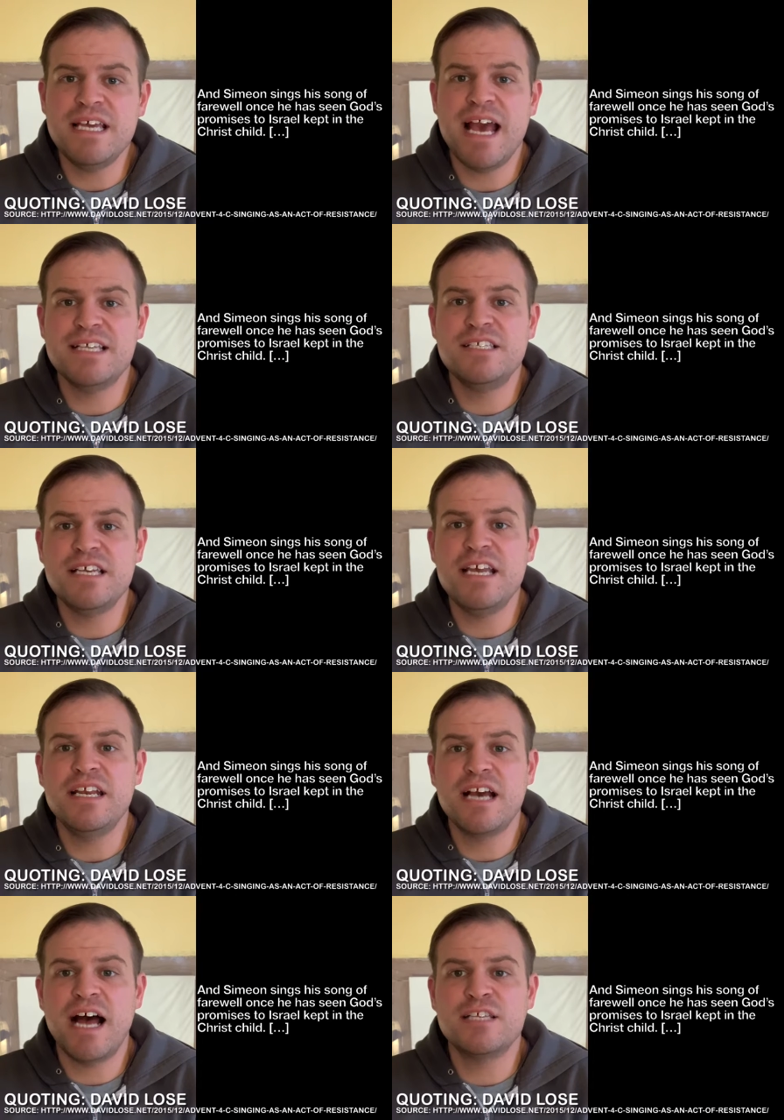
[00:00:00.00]
has seen
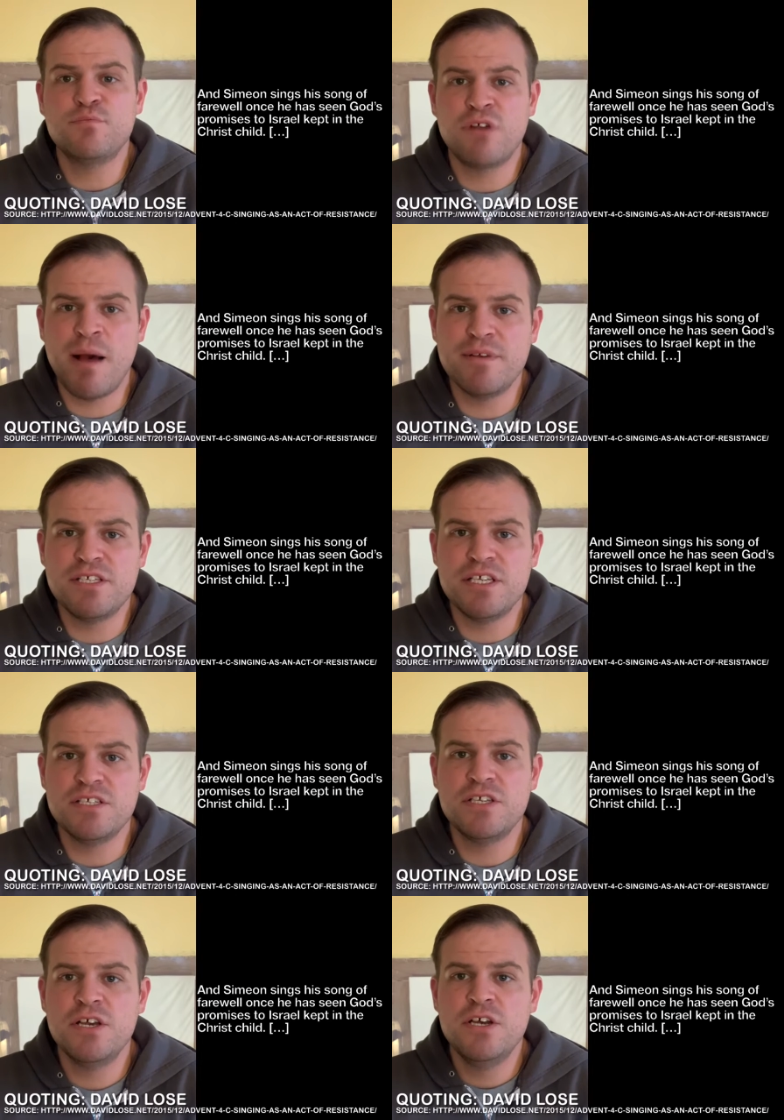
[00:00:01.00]
God's promises